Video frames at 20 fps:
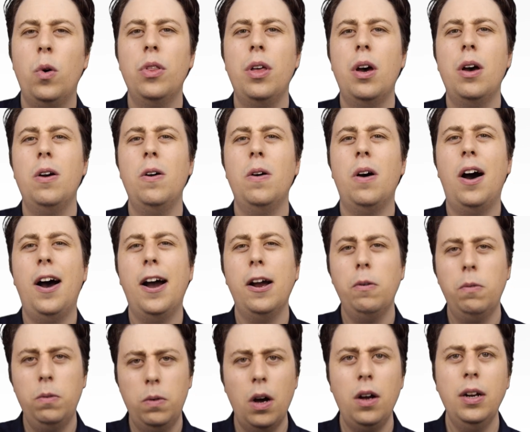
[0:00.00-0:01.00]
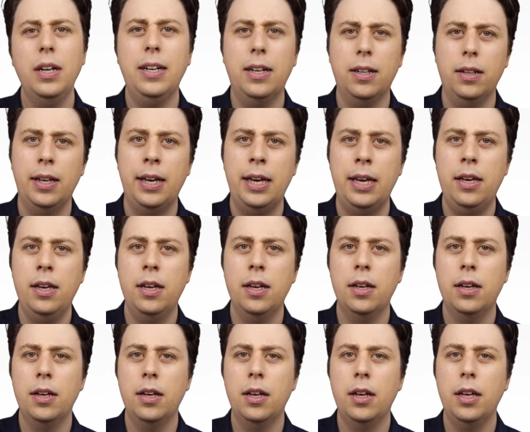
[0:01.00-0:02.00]
Although, ironically,
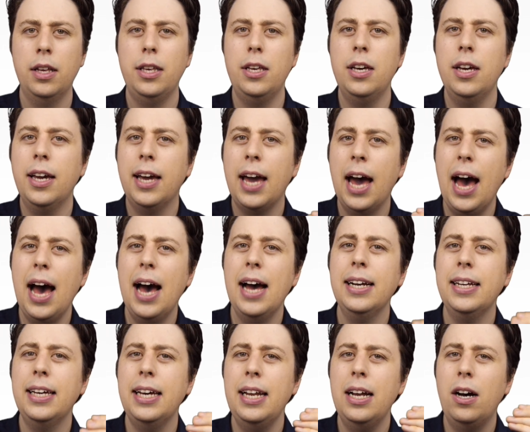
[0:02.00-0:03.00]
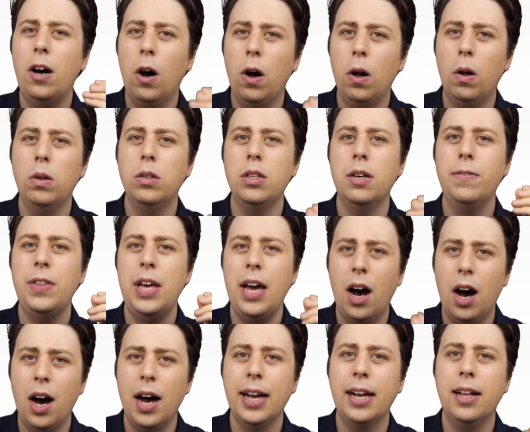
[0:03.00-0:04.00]
you can't get a hold of their
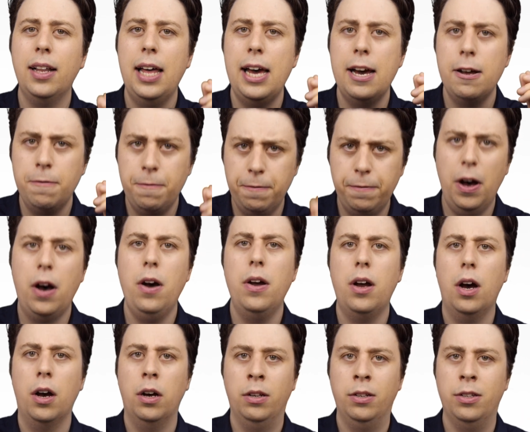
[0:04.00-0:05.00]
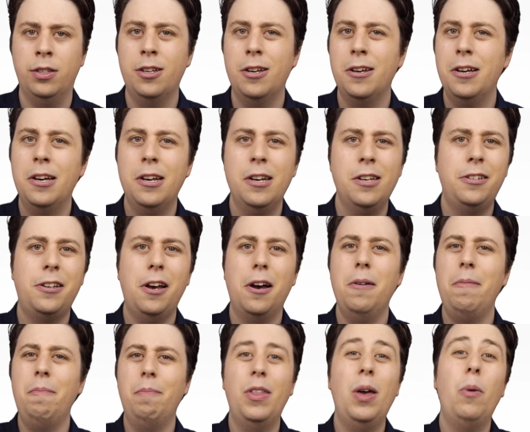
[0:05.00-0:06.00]
iCloud photos.
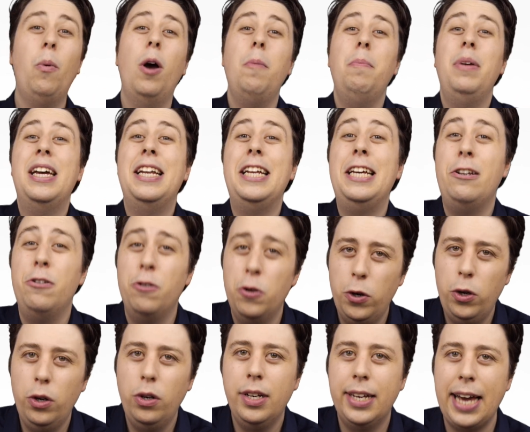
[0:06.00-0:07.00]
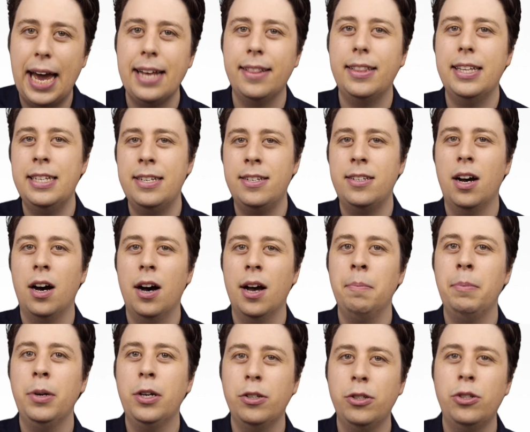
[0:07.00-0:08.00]
So there won't be any nudegate this
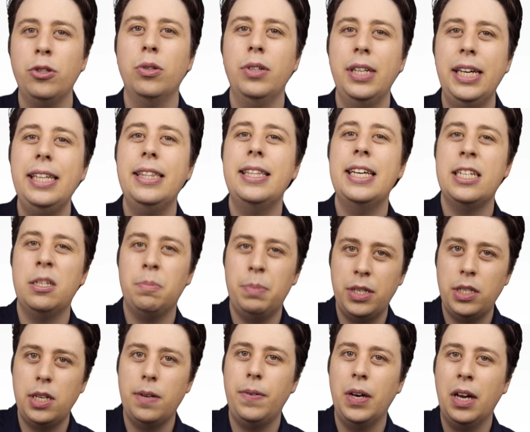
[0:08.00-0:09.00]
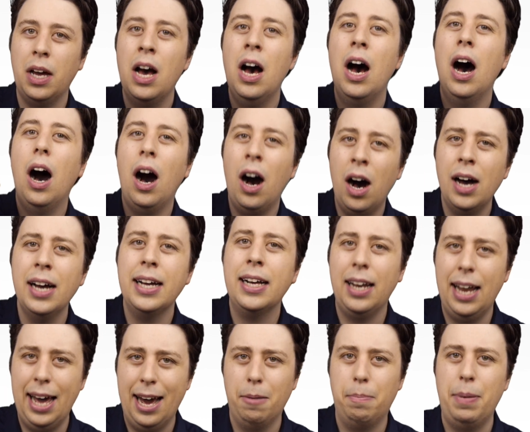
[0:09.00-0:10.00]
time because you'll need their specific
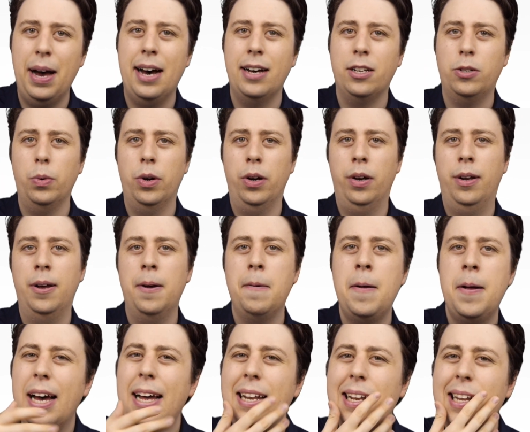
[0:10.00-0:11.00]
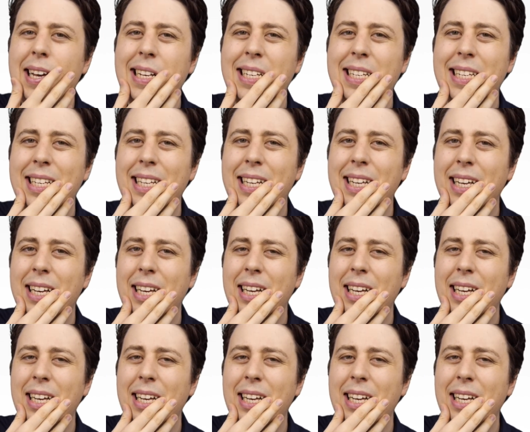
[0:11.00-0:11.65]
iCloud password. Unless,